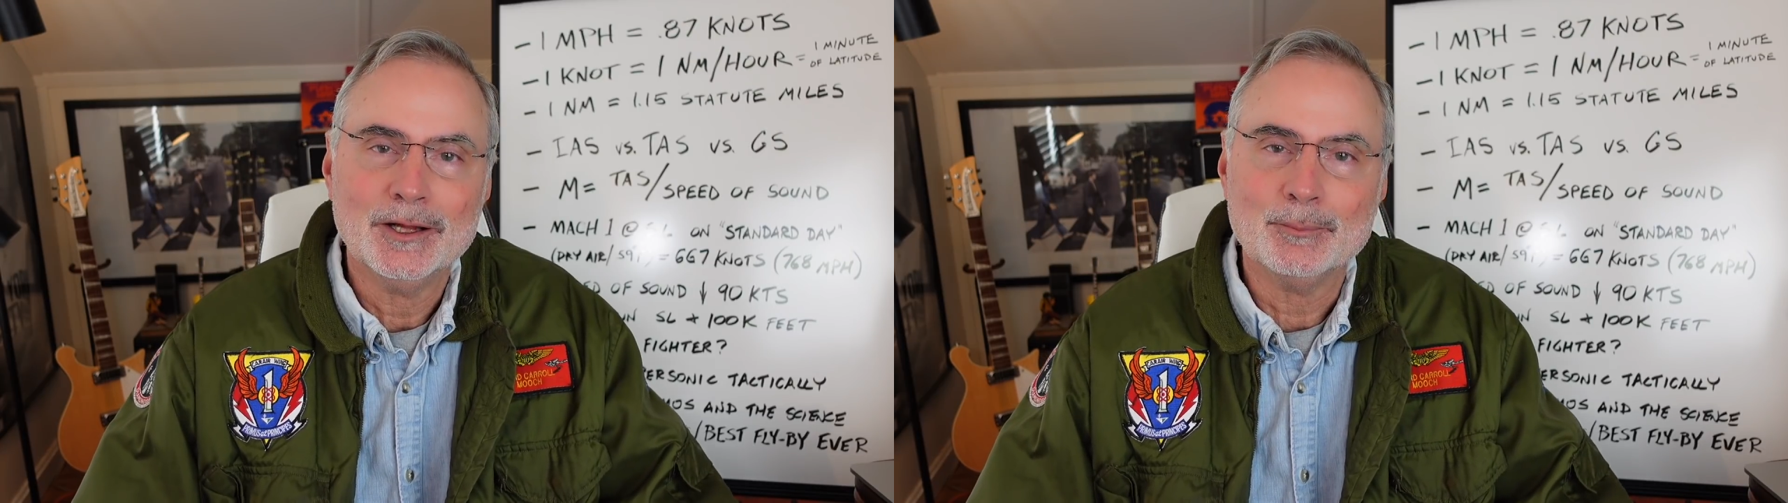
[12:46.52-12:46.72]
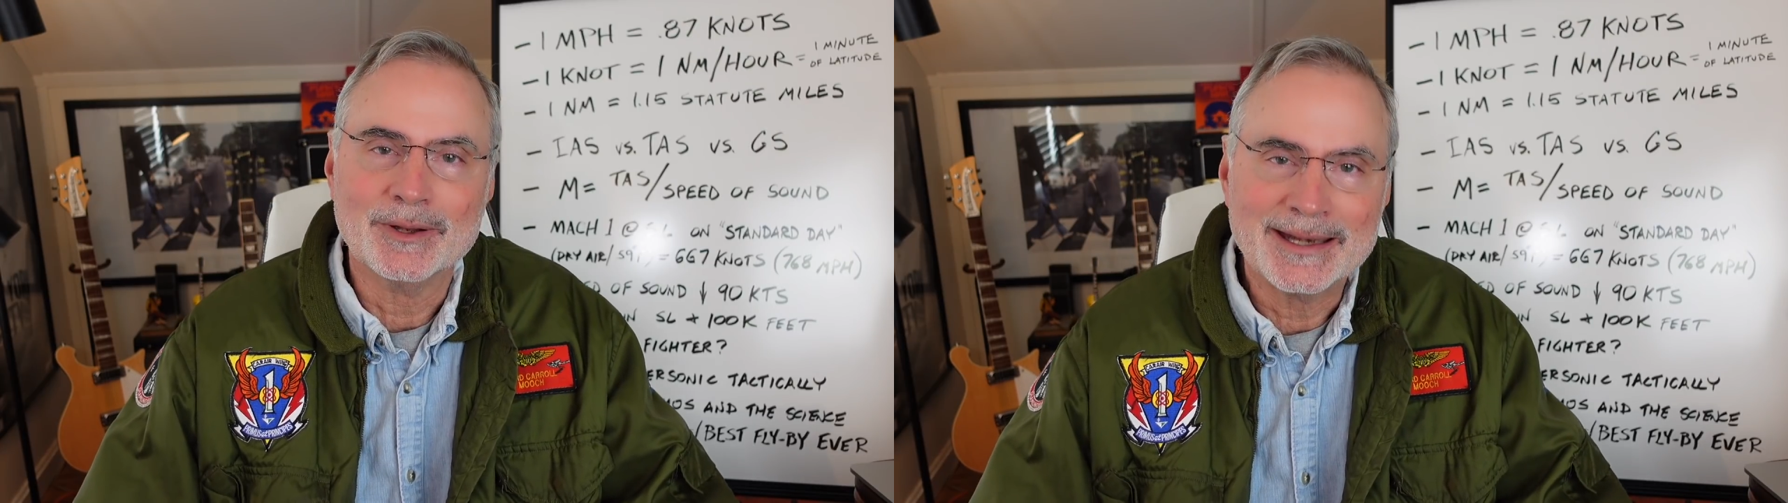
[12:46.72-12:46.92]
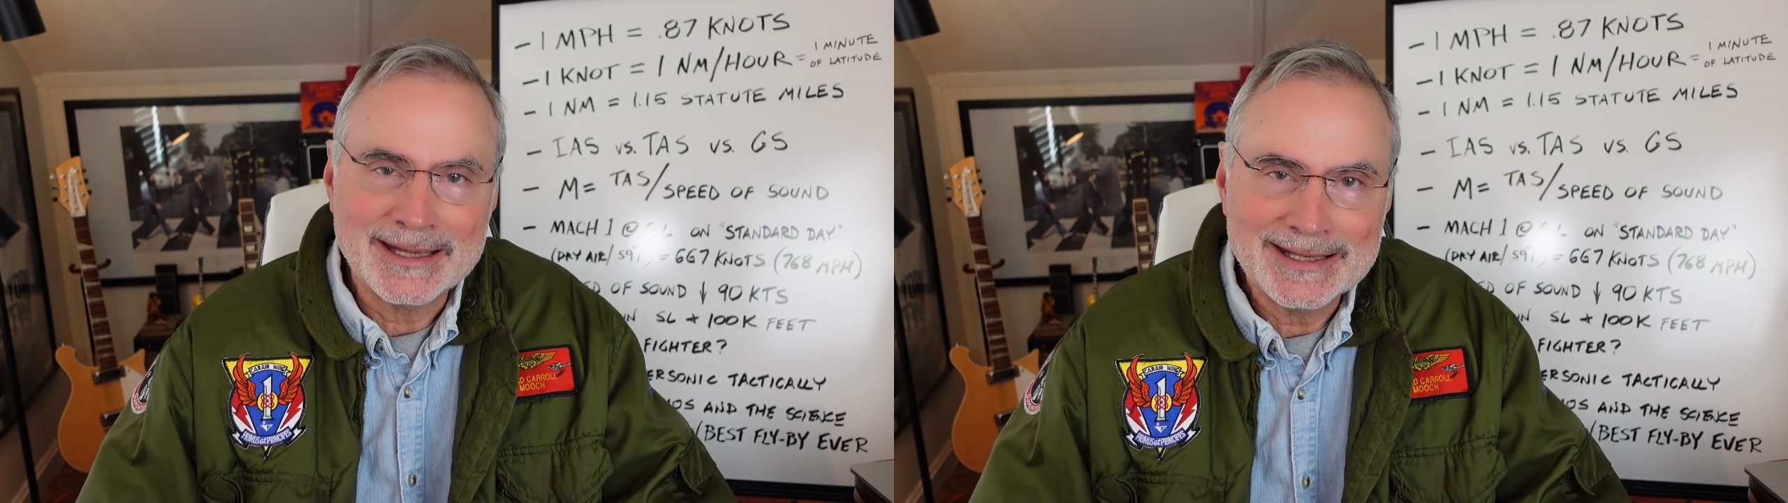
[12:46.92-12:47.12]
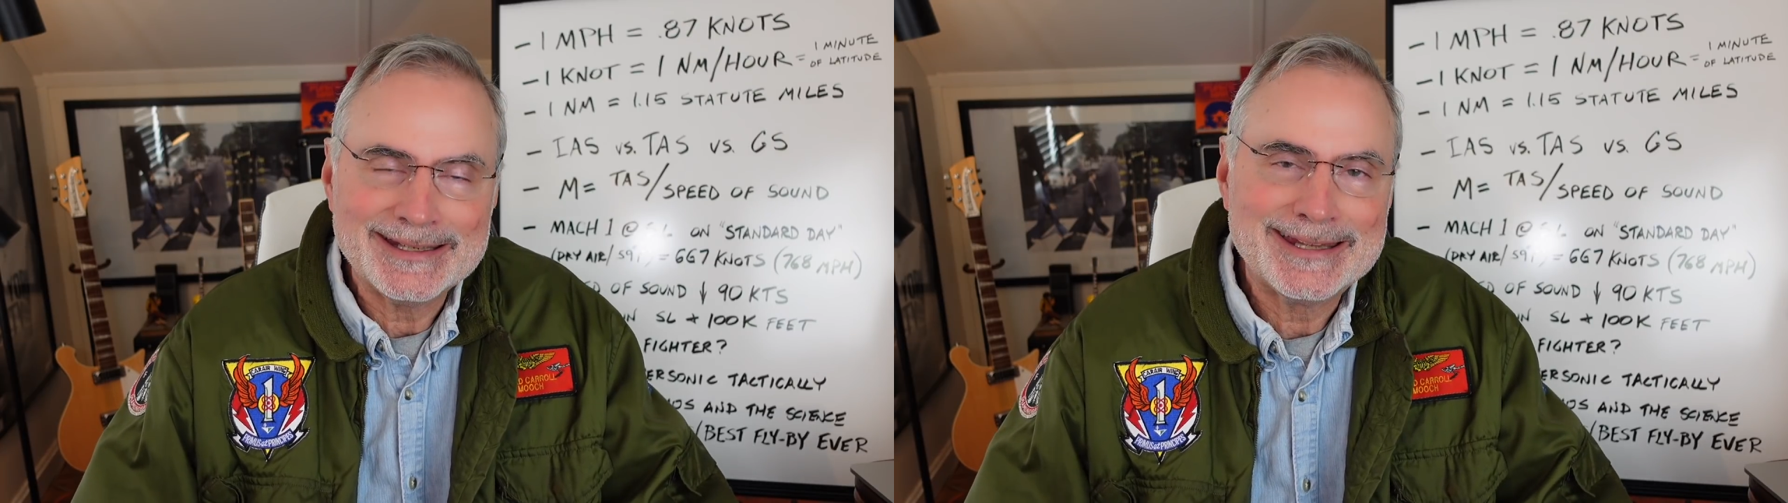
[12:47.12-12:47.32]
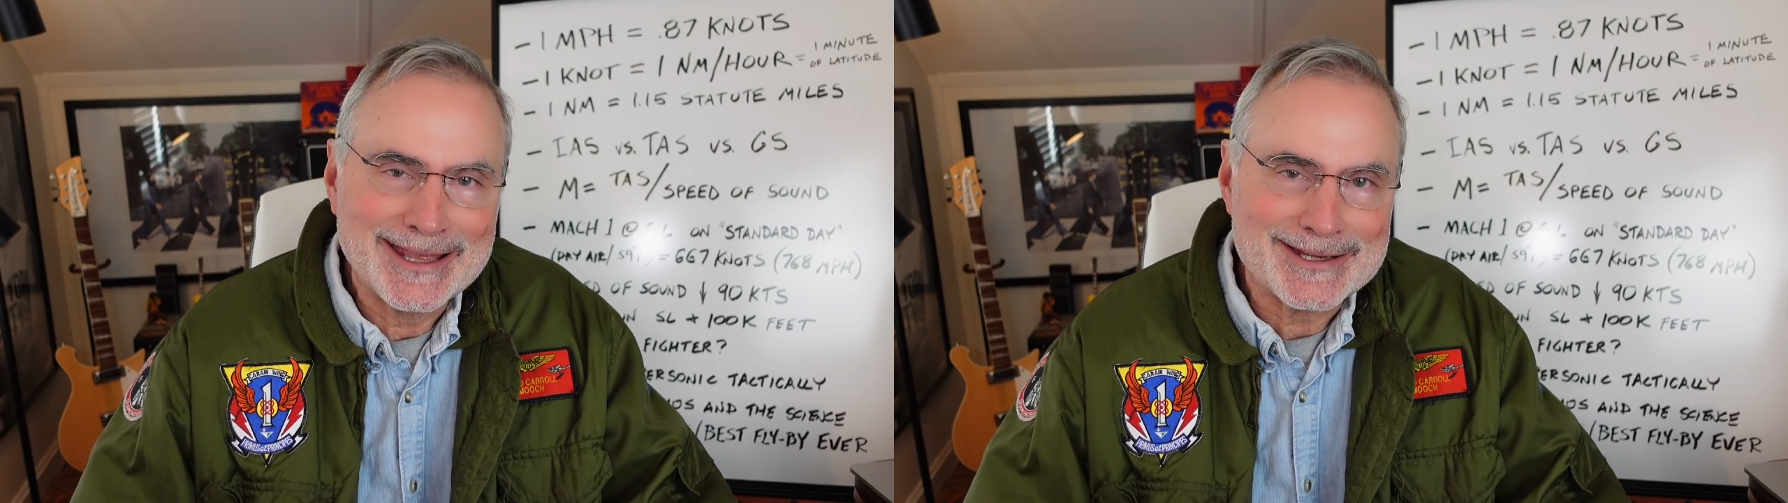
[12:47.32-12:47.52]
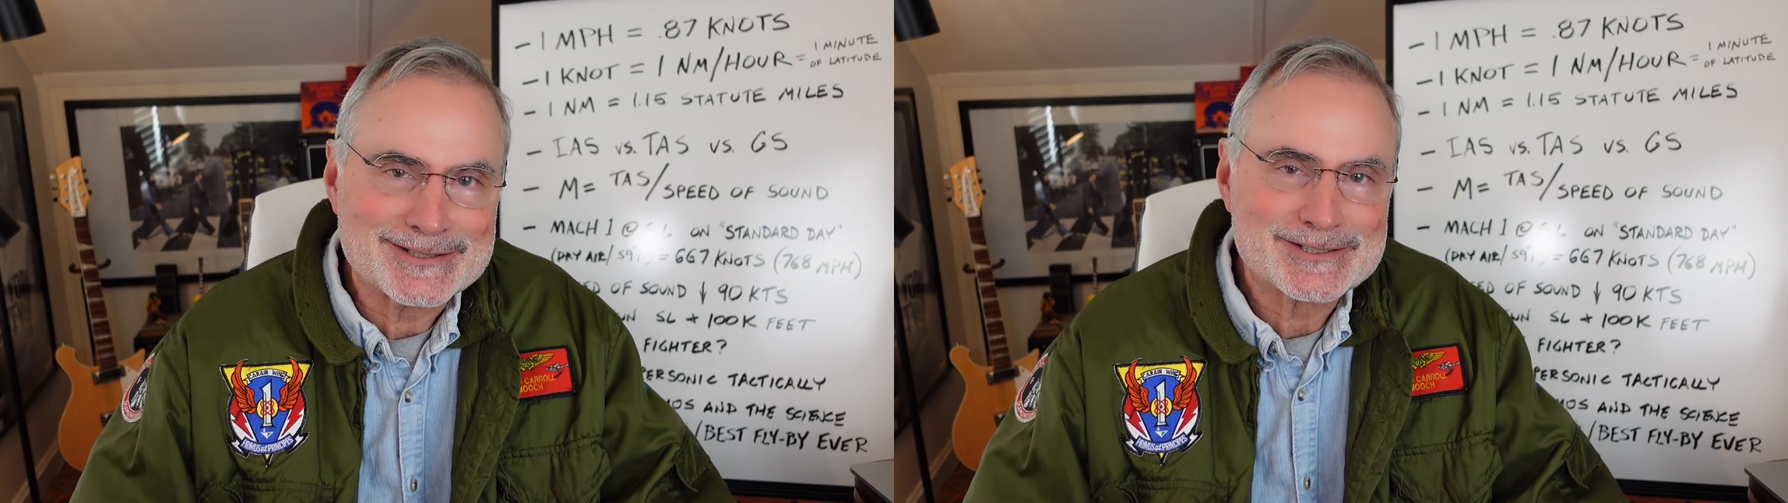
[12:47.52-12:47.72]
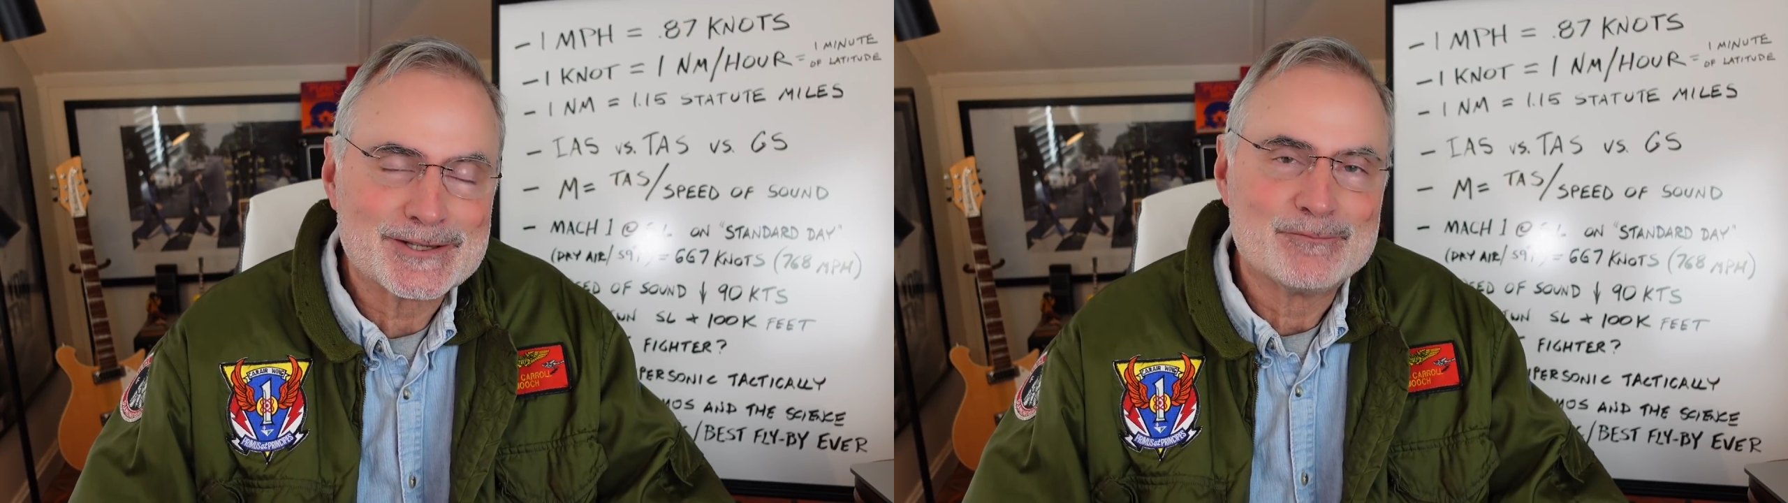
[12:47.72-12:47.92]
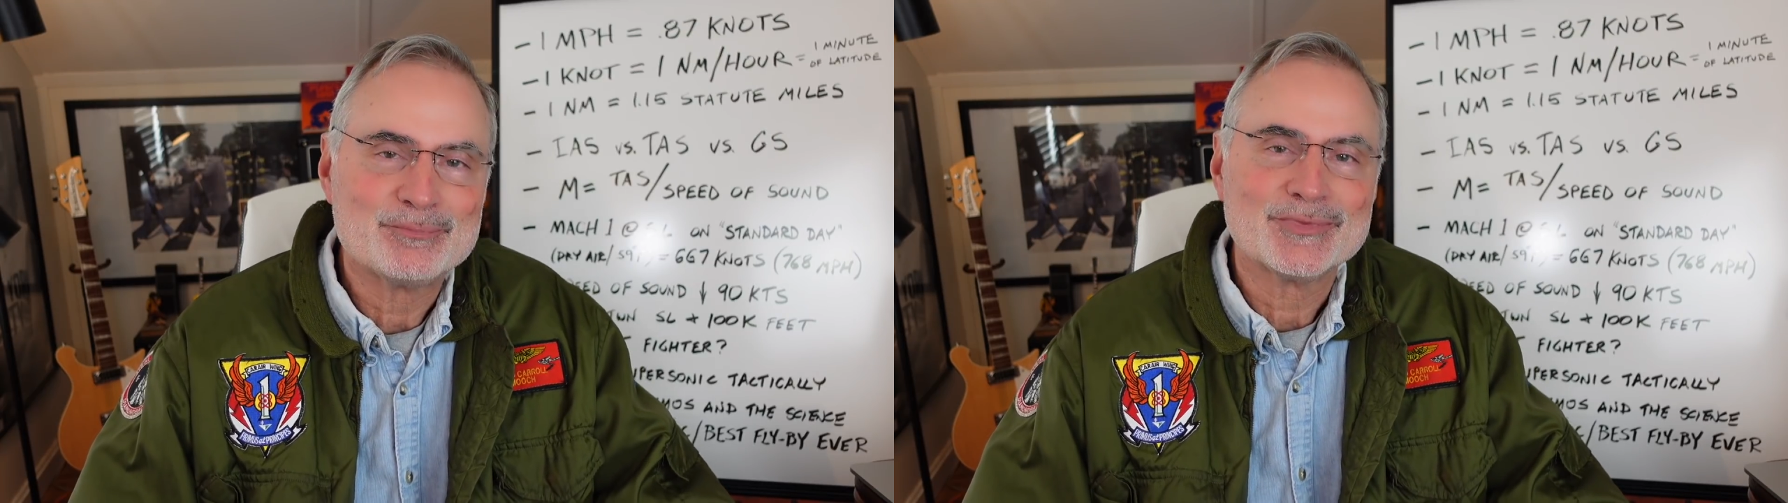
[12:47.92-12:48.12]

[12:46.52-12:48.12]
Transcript: But in any case,